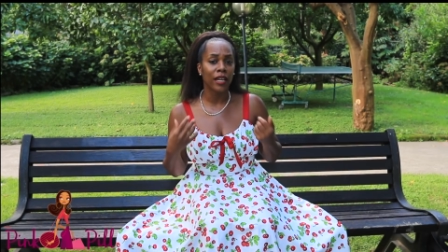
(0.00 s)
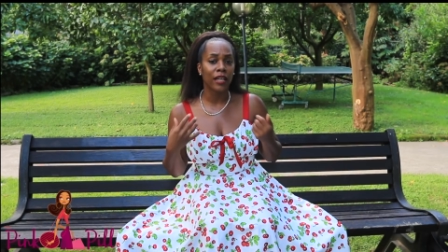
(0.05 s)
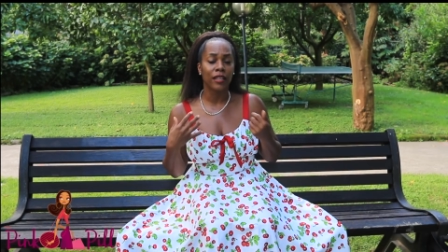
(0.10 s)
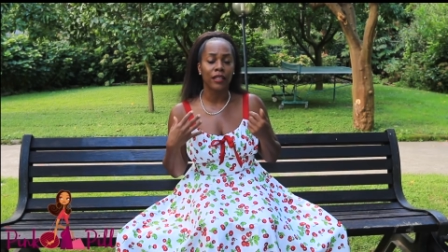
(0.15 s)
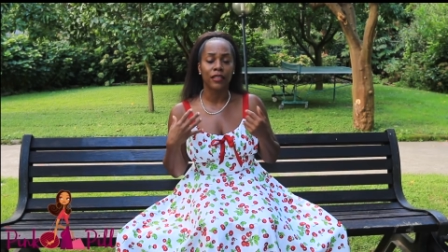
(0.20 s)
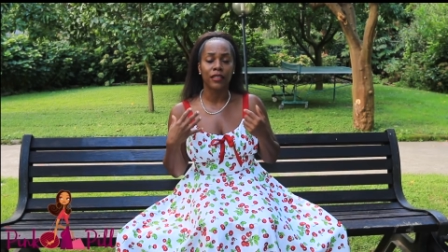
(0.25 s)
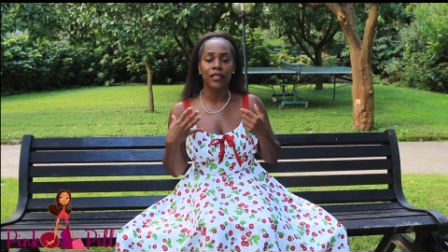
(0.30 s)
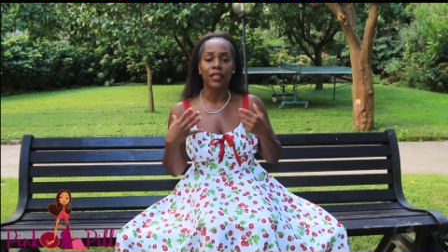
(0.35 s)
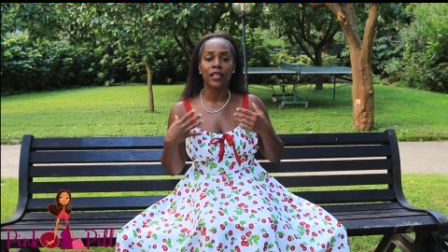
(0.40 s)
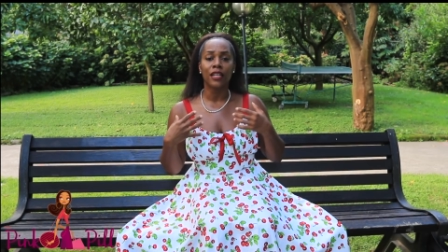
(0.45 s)

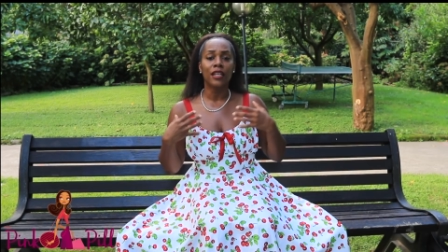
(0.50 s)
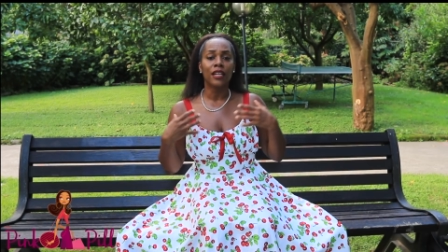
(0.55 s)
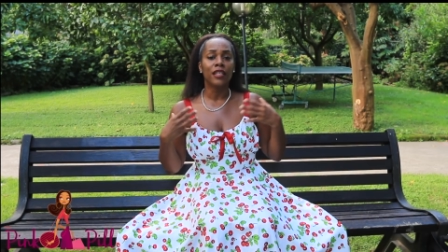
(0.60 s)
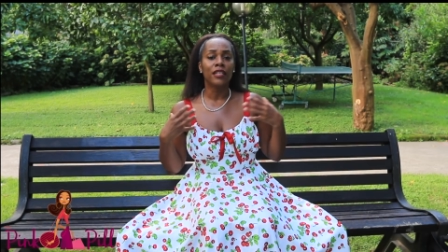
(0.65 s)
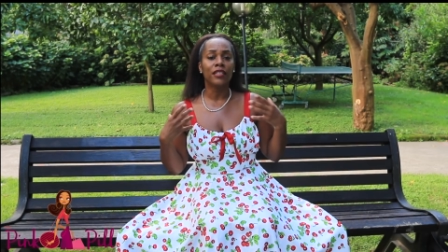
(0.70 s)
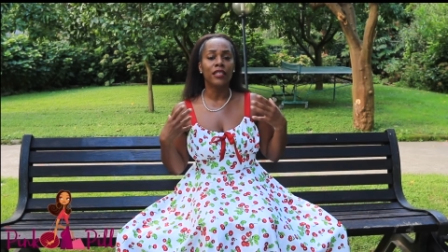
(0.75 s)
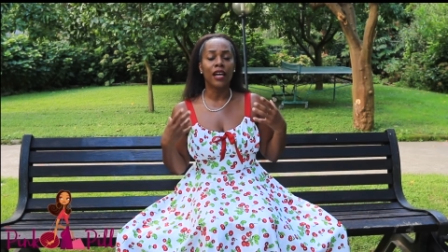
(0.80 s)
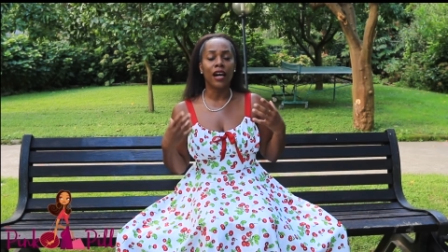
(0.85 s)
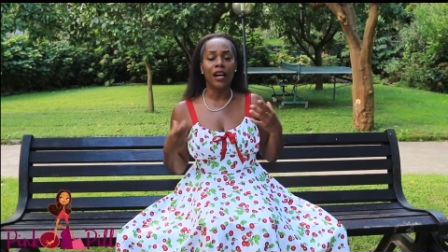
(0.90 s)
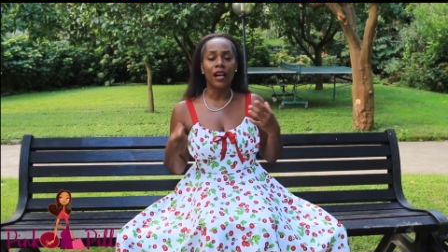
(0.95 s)
and
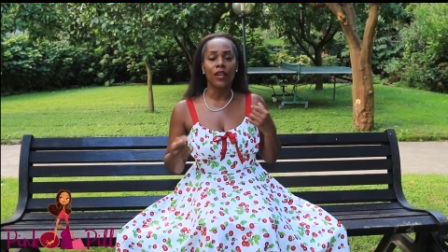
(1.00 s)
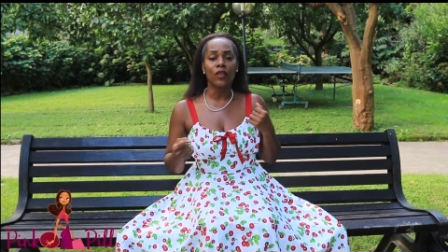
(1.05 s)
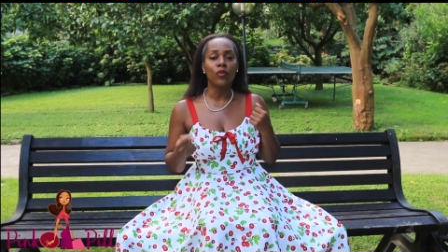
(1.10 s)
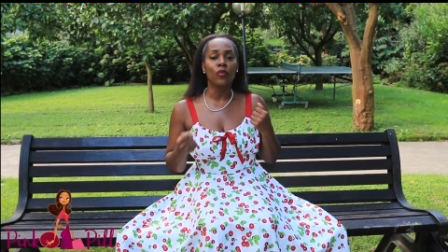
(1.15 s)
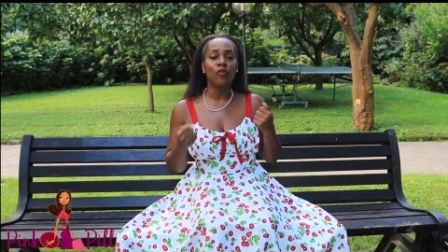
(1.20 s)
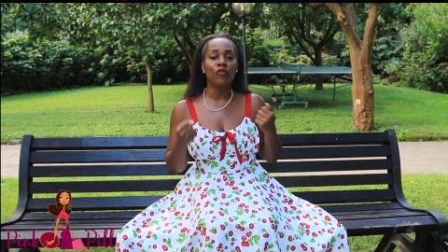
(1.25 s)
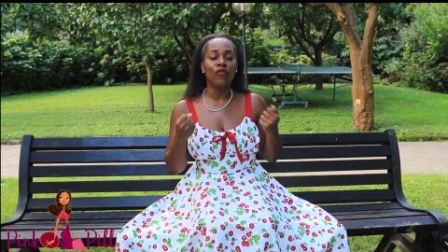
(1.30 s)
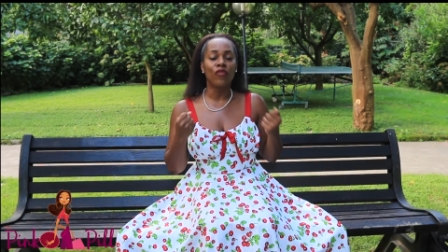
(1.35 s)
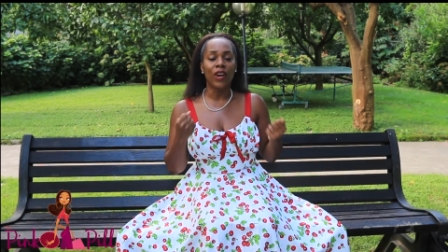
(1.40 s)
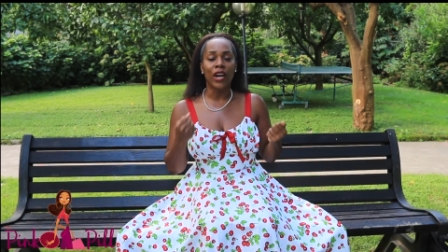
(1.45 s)

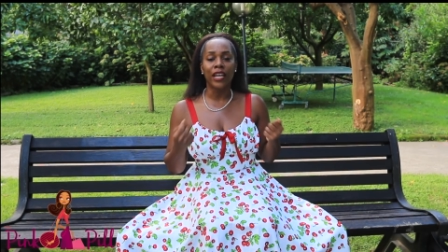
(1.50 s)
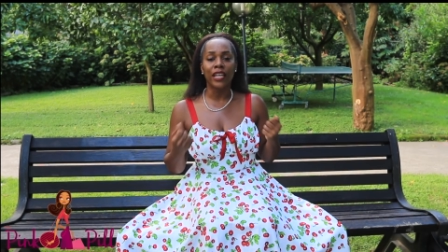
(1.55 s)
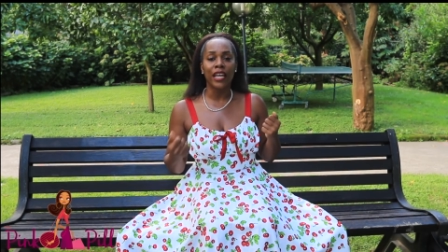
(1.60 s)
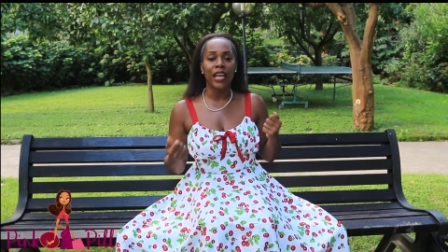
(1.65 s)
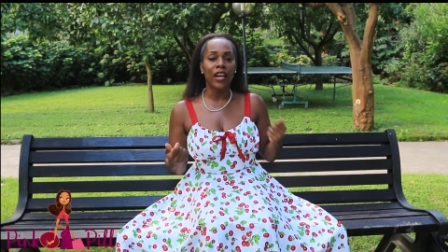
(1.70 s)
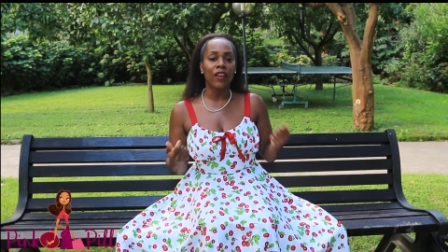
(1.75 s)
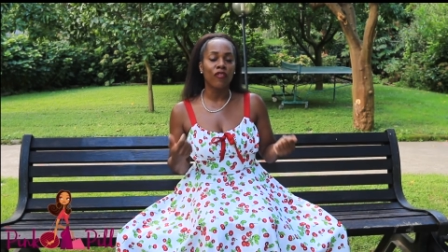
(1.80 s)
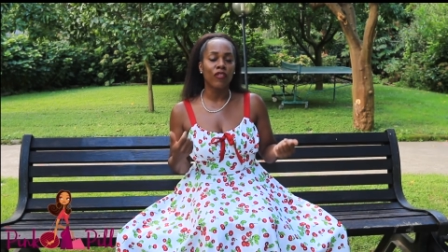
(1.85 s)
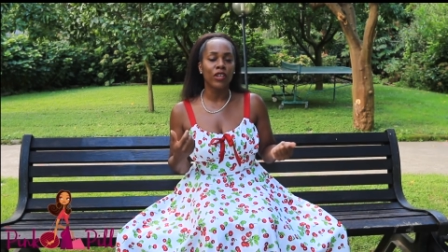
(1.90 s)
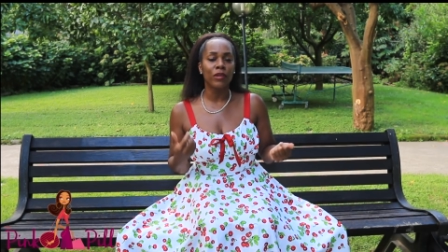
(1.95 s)
not fight
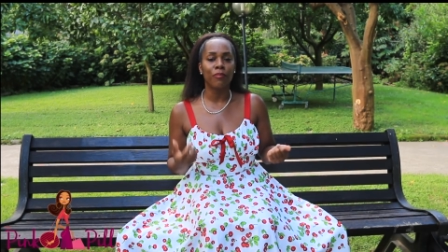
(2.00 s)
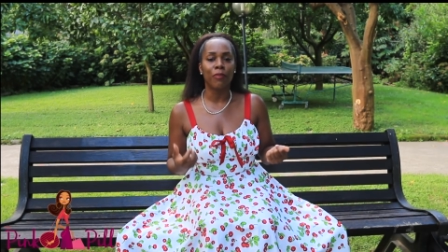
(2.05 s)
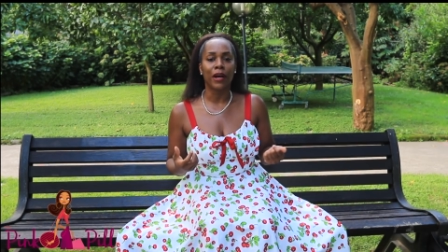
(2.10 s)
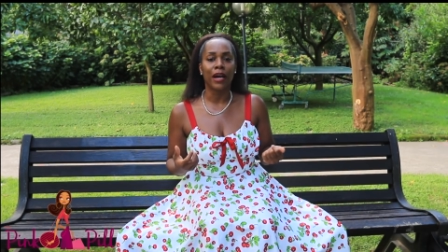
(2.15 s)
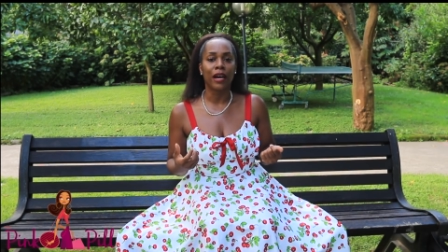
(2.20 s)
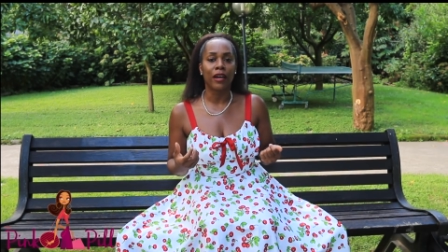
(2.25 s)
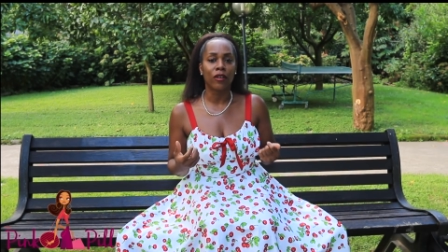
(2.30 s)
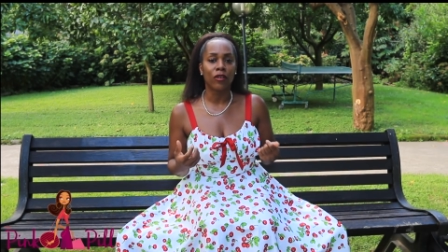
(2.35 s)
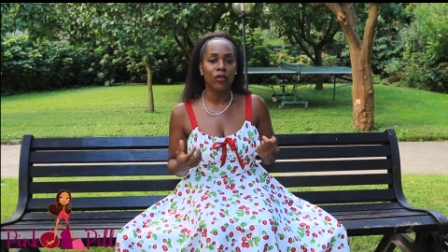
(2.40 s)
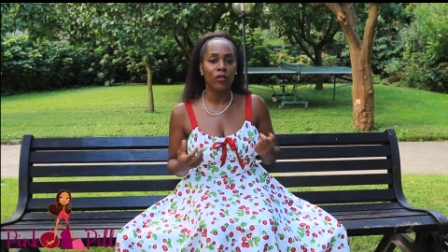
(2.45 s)
every
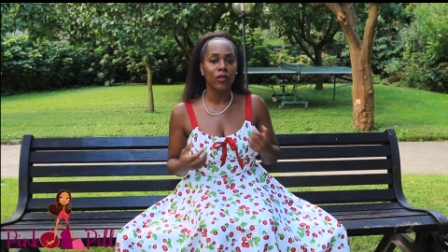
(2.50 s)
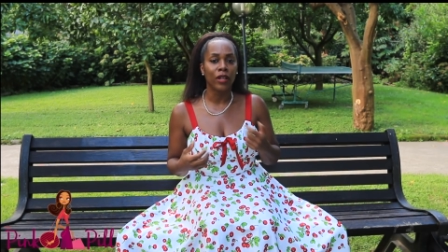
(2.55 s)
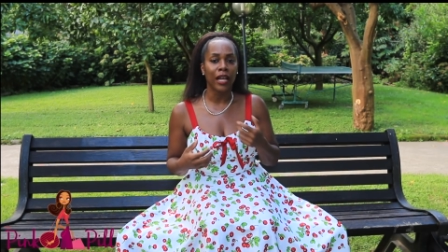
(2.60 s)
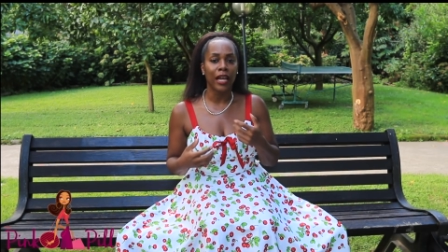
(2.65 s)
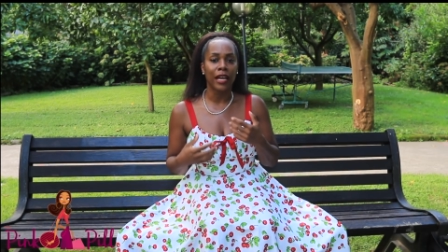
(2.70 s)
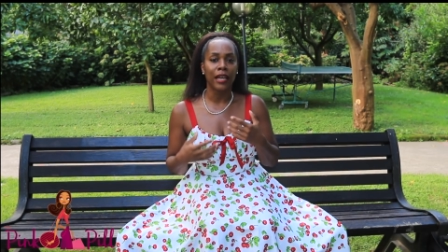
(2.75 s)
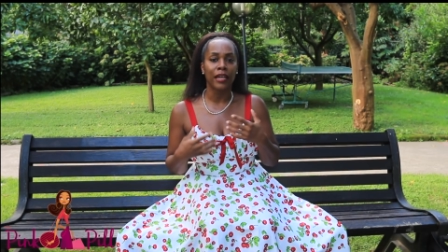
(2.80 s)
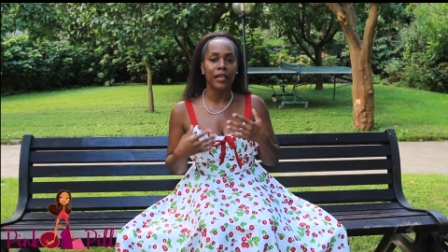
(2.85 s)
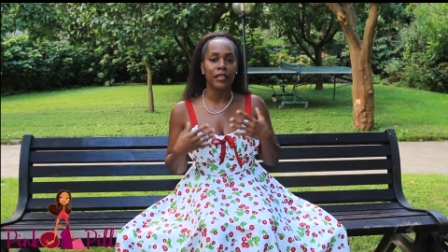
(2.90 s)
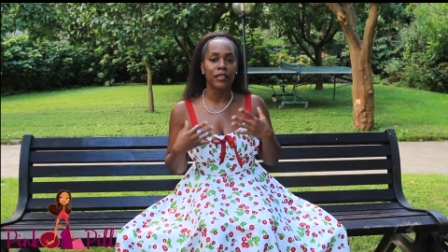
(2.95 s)
battle
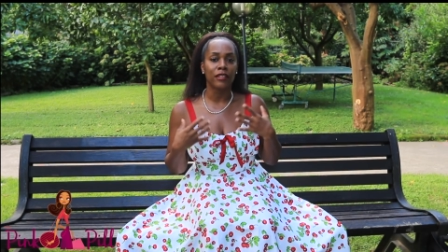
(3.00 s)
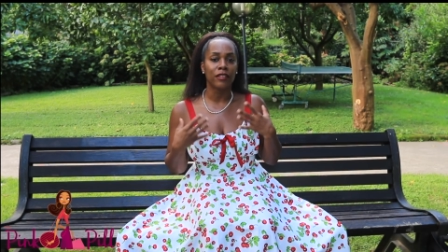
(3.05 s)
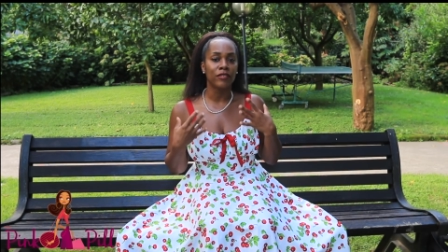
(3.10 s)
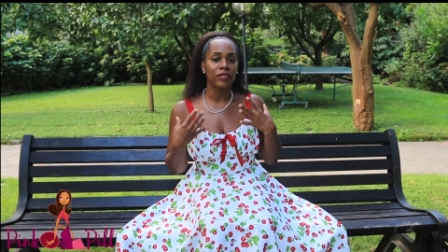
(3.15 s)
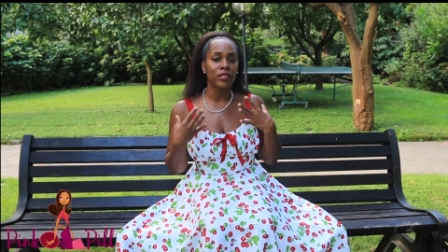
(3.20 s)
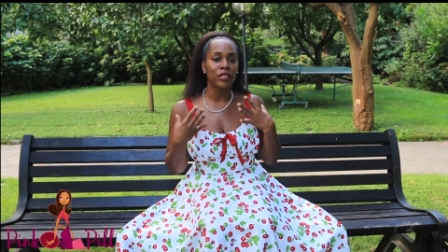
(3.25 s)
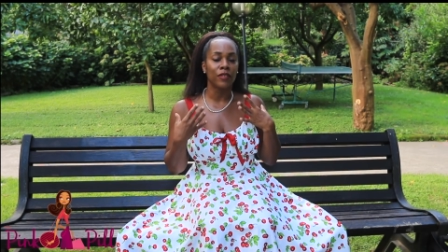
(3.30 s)
and